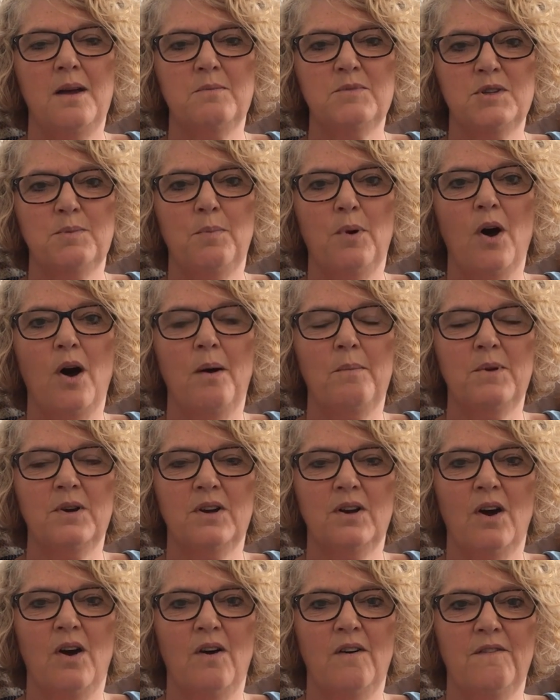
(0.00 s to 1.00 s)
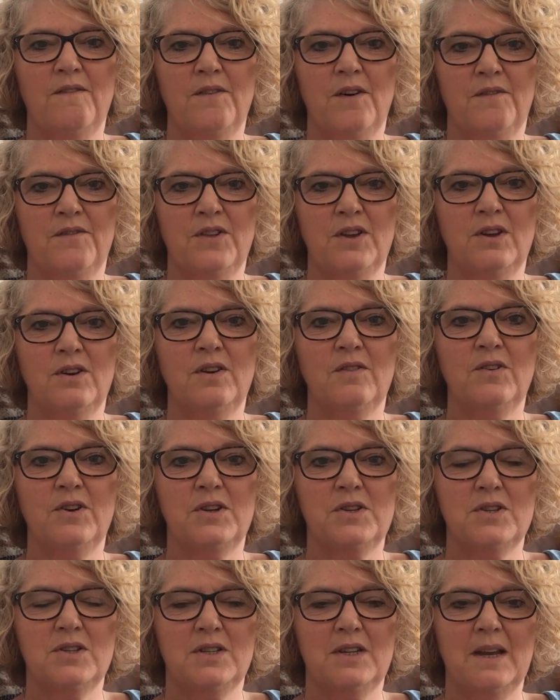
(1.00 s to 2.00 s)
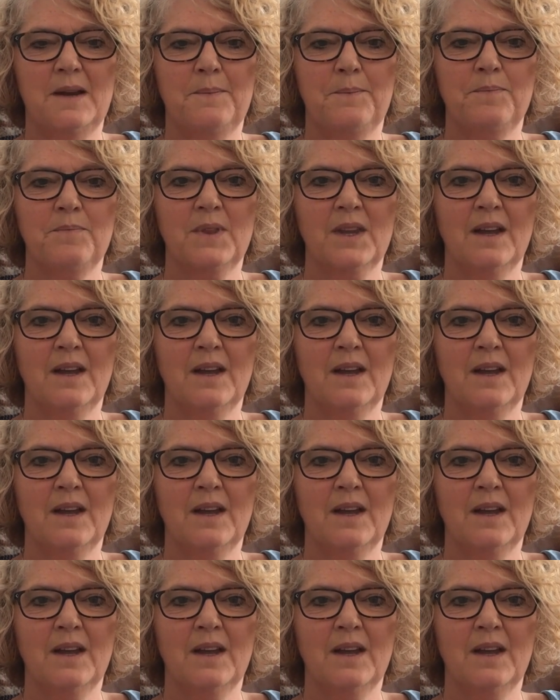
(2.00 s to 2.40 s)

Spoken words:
department of the university.